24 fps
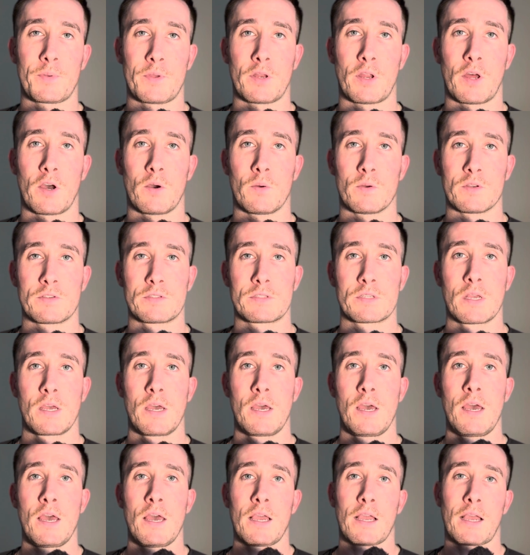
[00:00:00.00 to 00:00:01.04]
Was
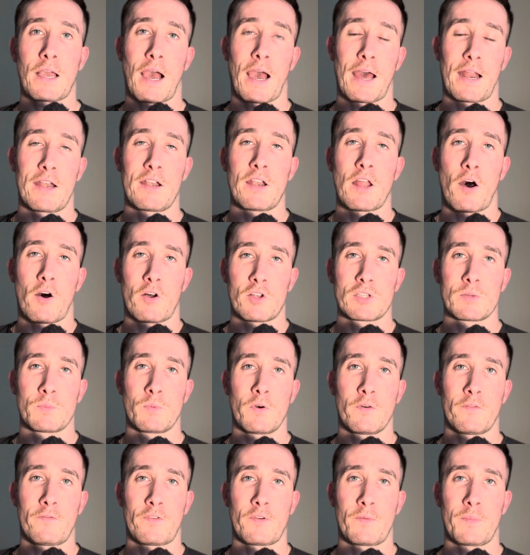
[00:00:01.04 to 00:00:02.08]
kind of
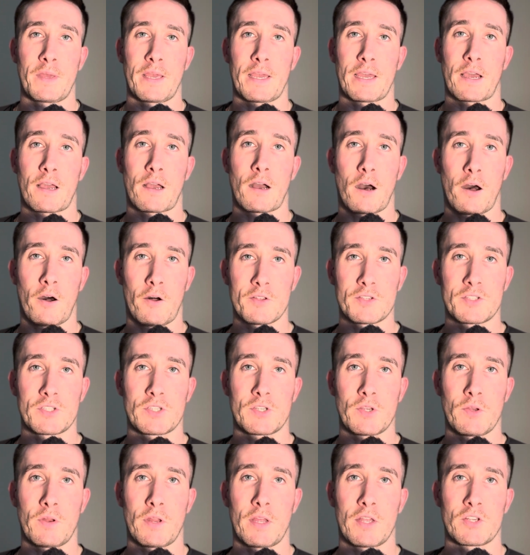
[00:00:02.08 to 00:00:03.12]
knowledgeable for being a college
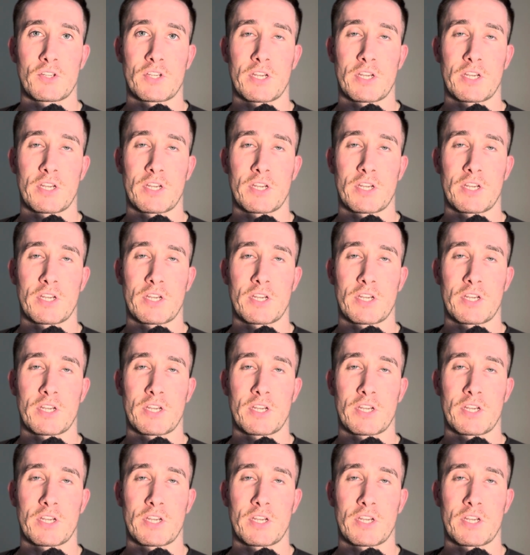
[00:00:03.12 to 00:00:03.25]
student.